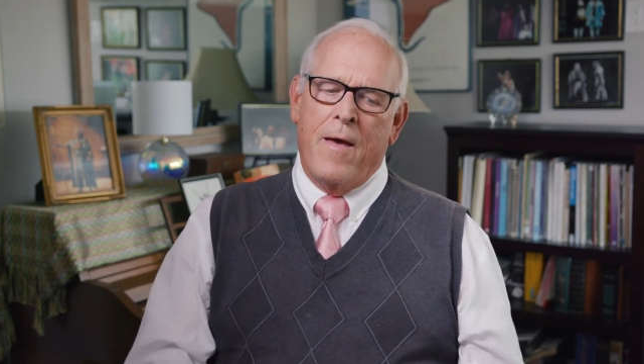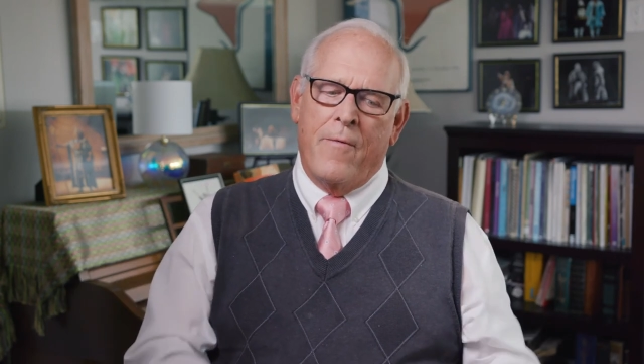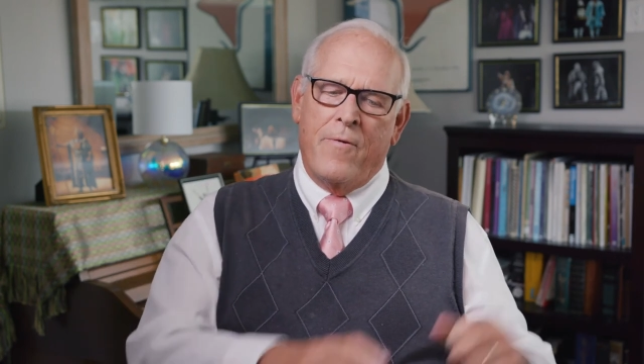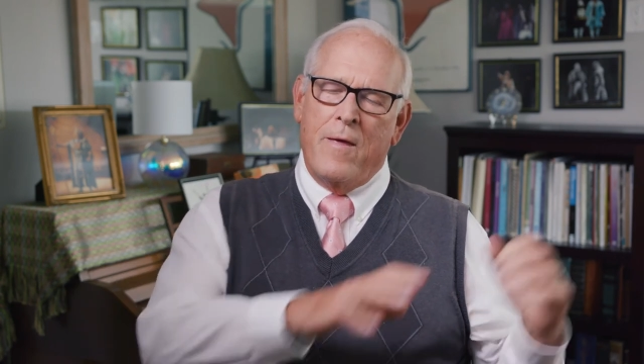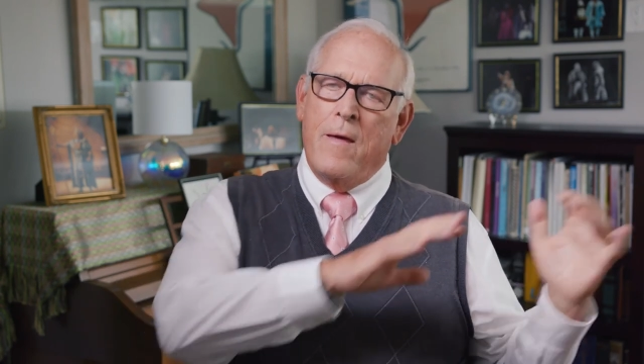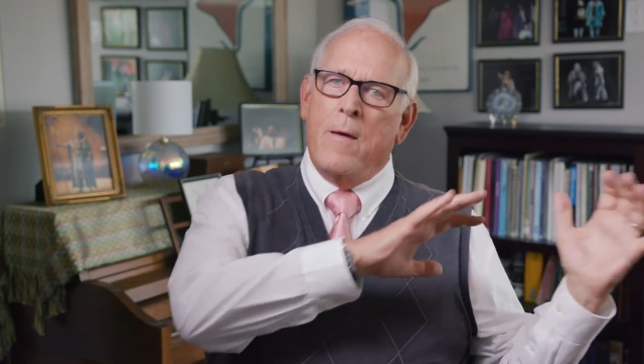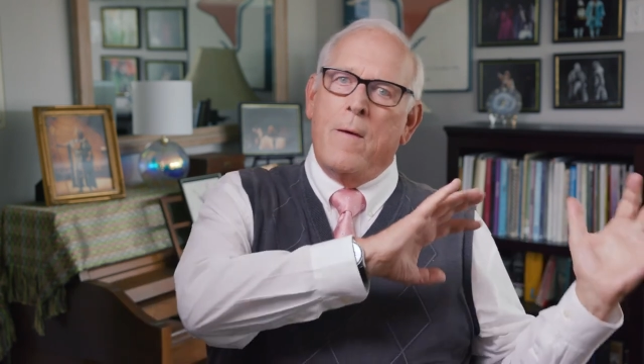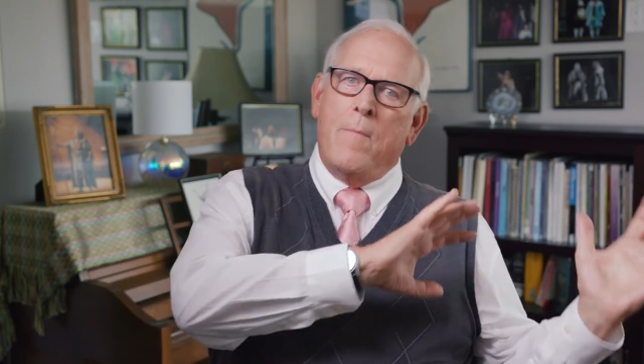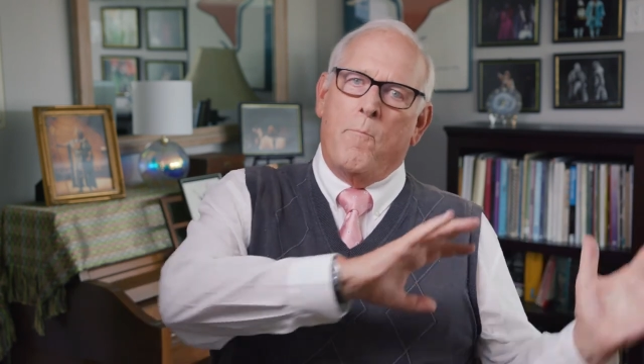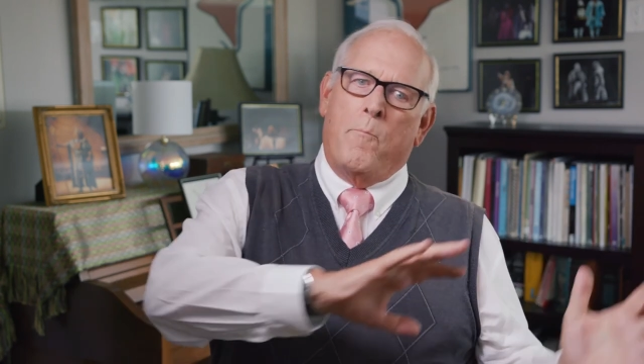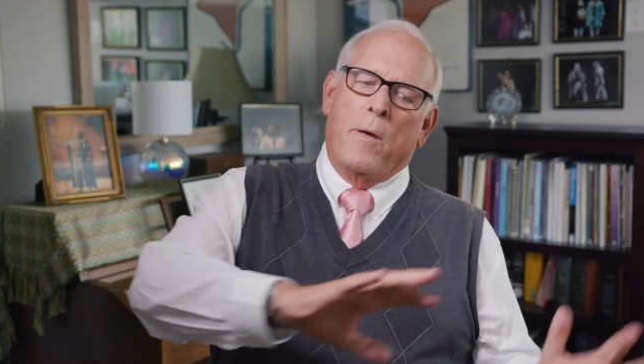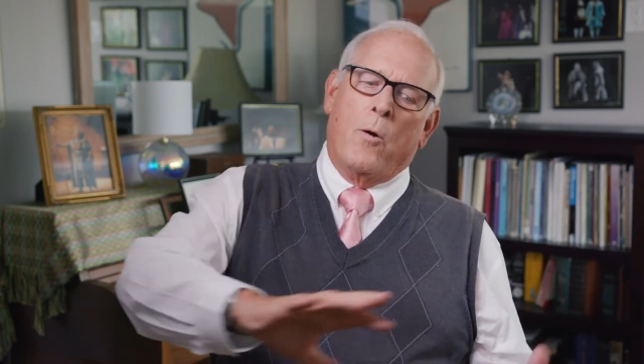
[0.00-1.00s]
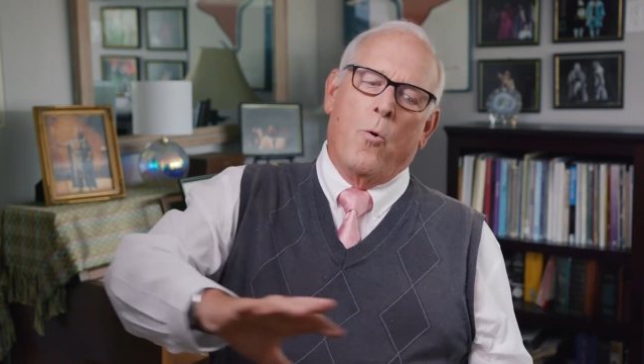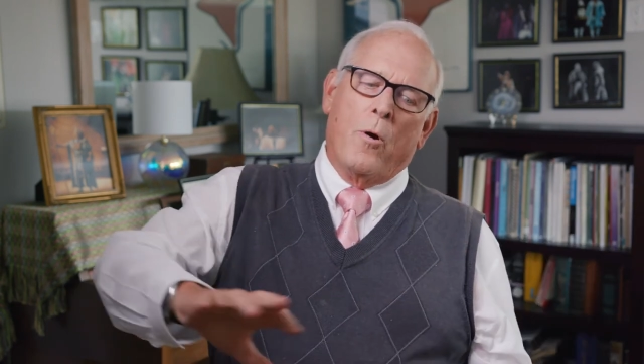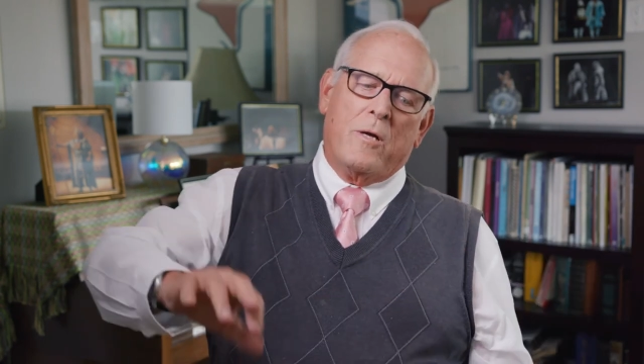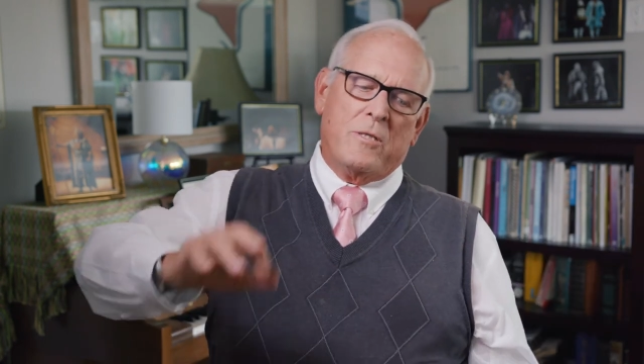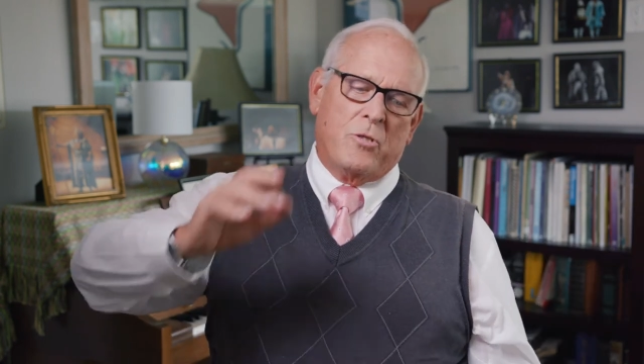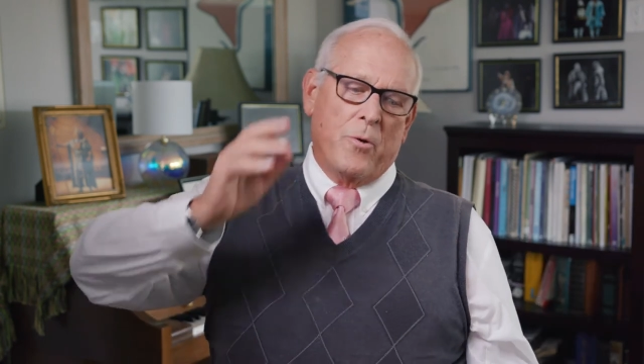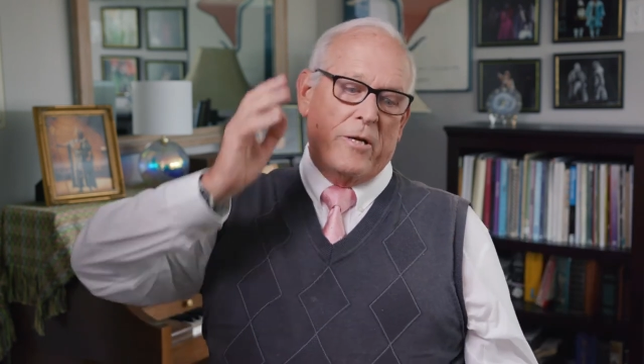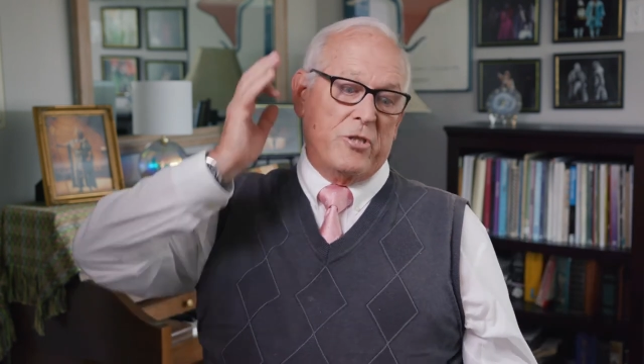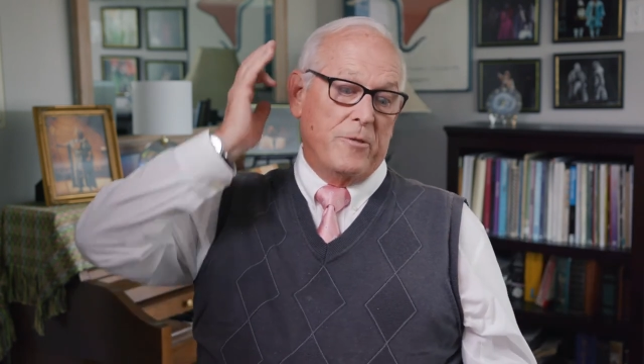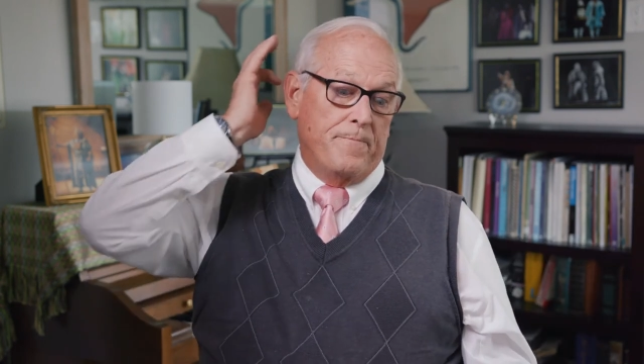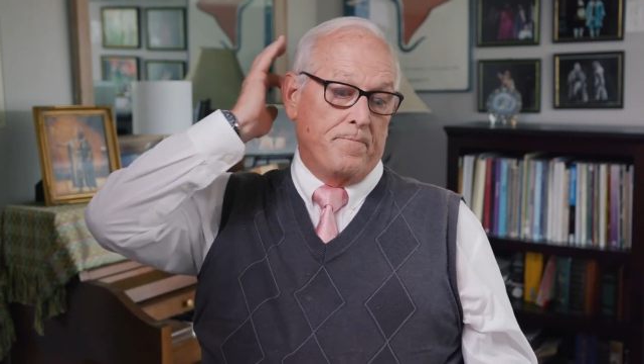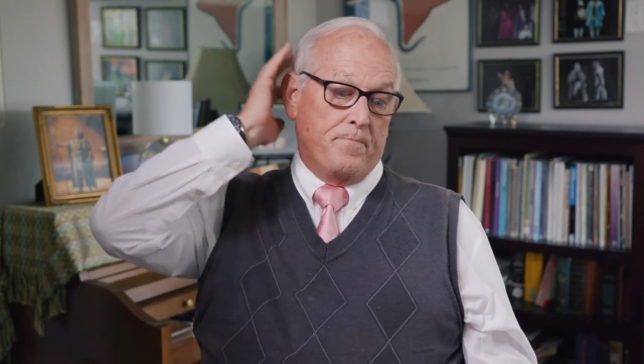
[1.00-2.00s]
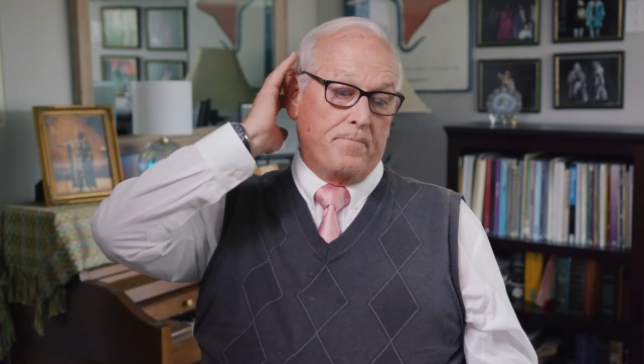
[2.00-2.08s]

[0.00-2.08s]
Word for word: heavy, big orchestration.